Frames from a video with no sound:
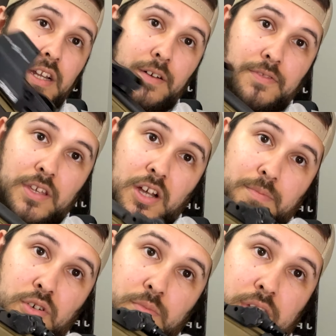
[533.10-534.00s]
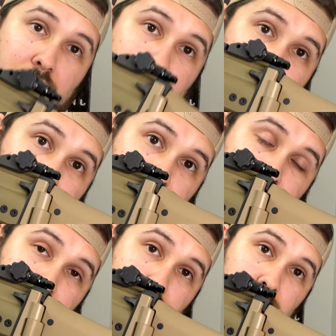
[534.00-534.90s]
off the UGG boot because
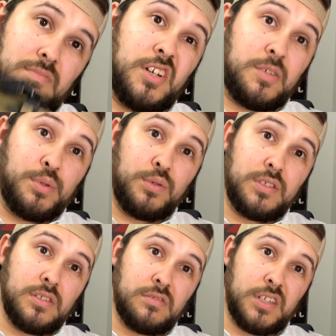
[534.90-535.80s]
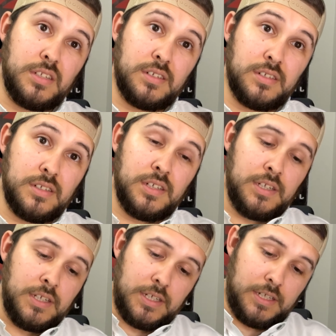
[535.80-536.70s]
UGG boot, right?
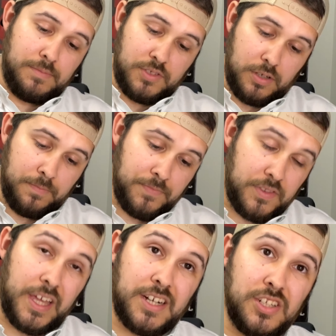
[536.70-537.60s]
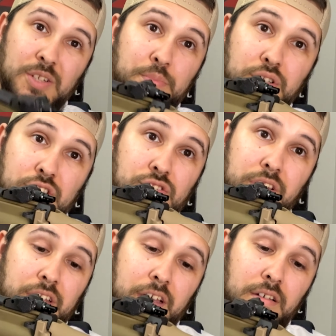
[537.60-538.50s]
Um, so that actually just pushes
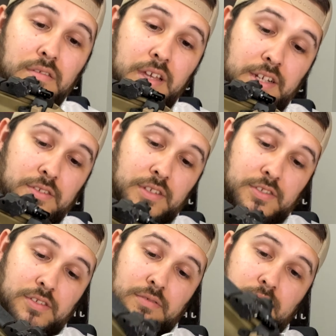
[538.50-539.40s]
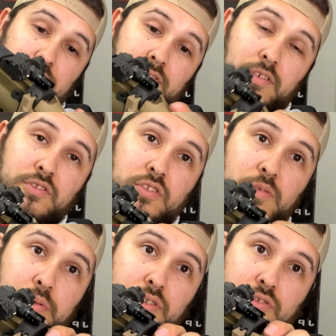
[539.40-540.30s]
straight down, actually. So as long as you
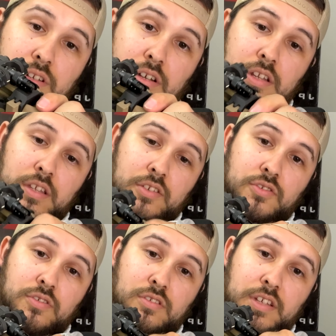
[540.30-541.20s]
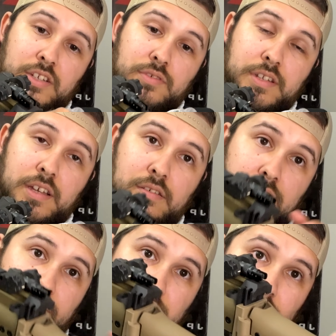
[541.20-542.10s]
just push straight on it, it should slide straight down.
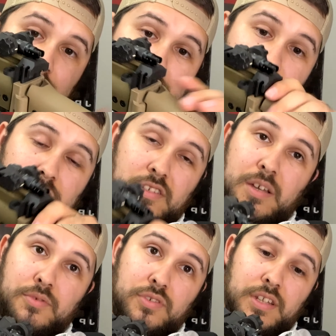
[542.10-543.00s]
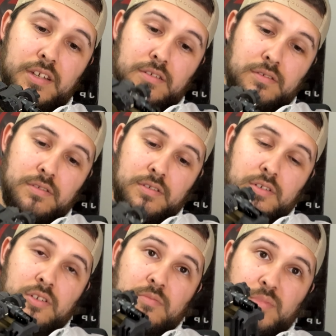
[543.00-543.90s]
There it is, just coming straight down.
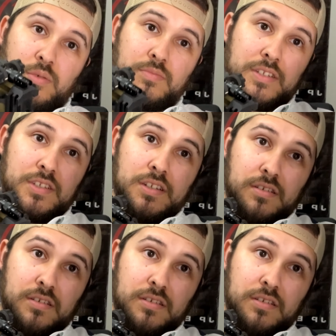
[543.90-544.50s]
Boom, that's it,